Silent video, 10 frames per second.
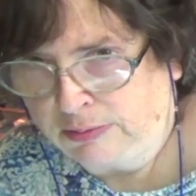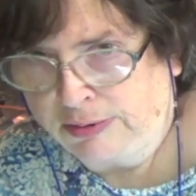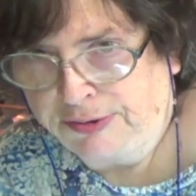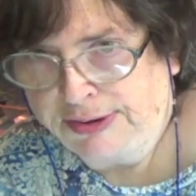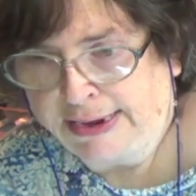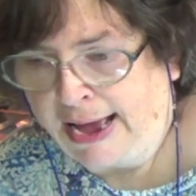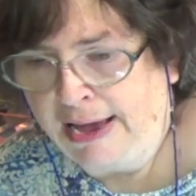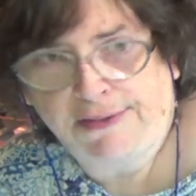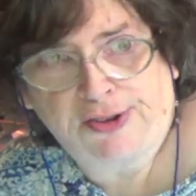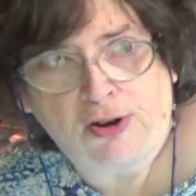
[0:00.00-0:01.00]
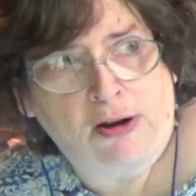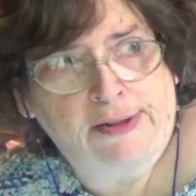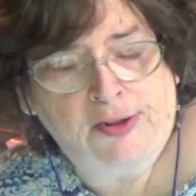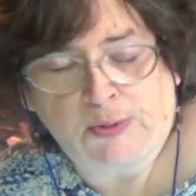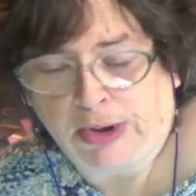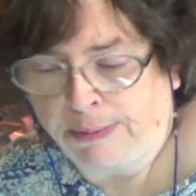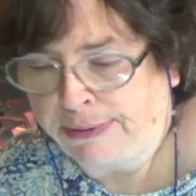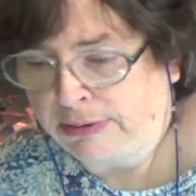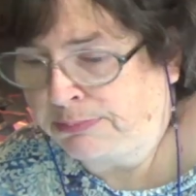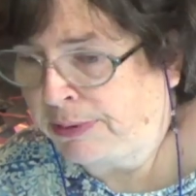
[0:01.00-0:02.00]
see. I haven't started this one yet,
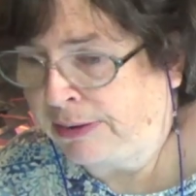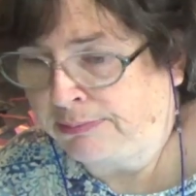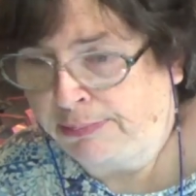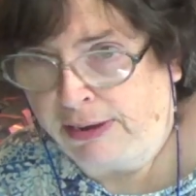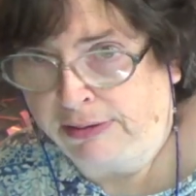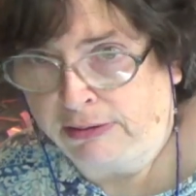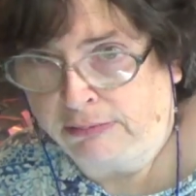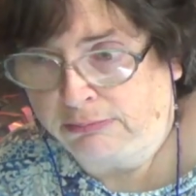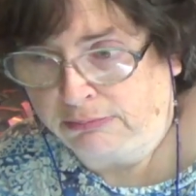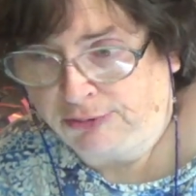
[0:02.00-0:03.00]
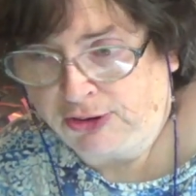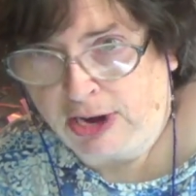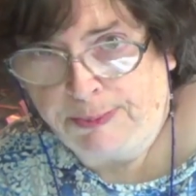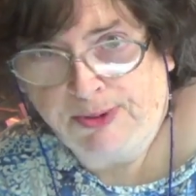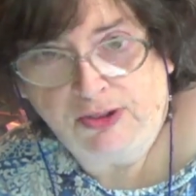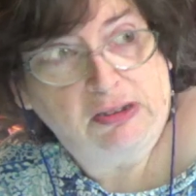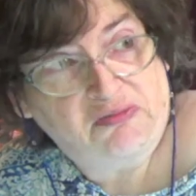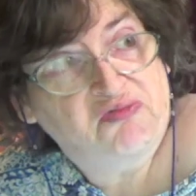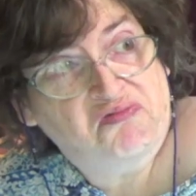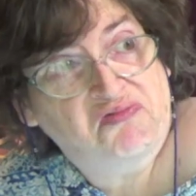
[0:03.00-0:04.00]
but by the synopsis, it
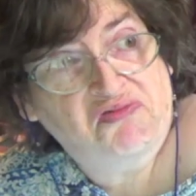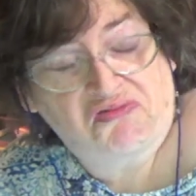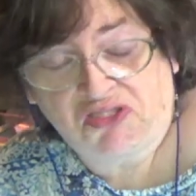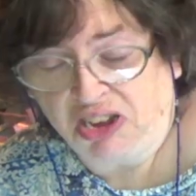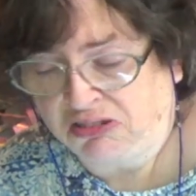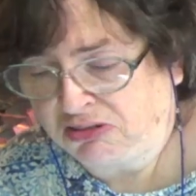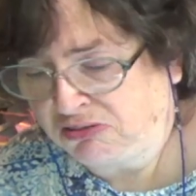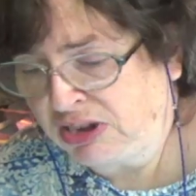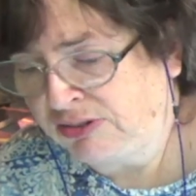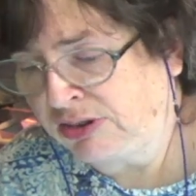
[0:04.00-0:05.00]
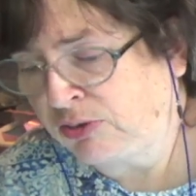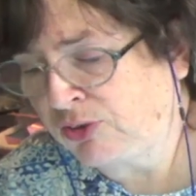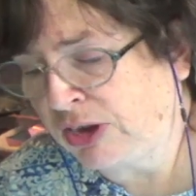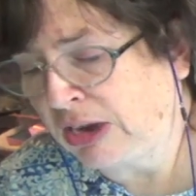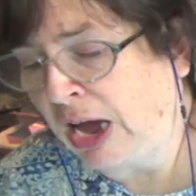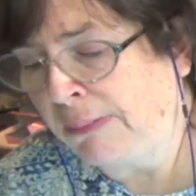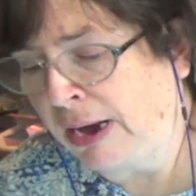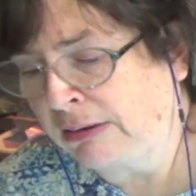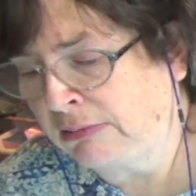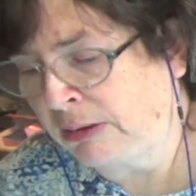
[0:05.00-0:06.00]
sounds interesting. I
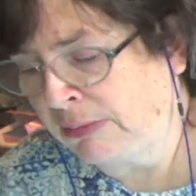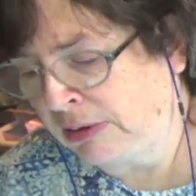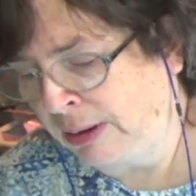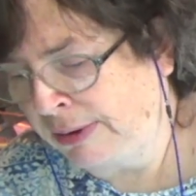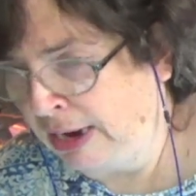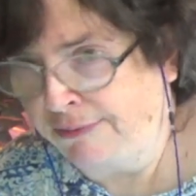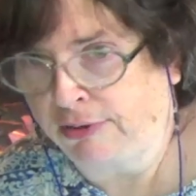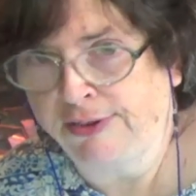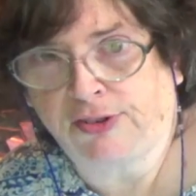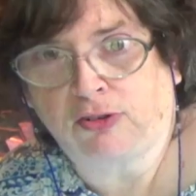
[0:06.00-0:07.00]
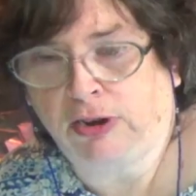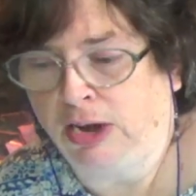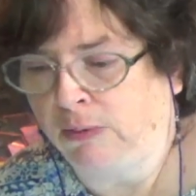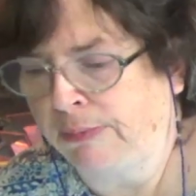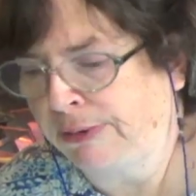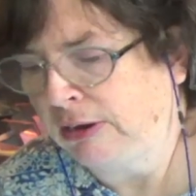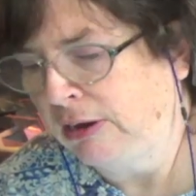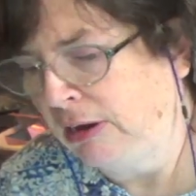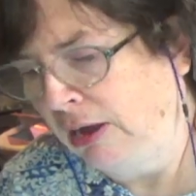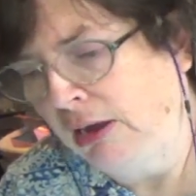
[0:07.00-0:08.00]
might have to listen to it anyway, but,
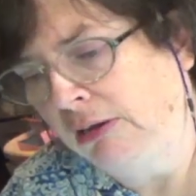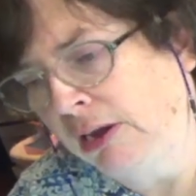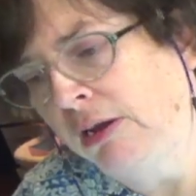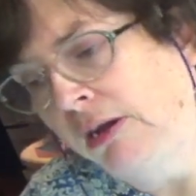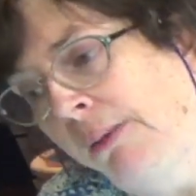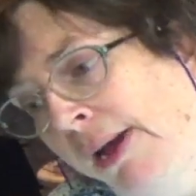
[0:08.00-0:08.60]
you know, I might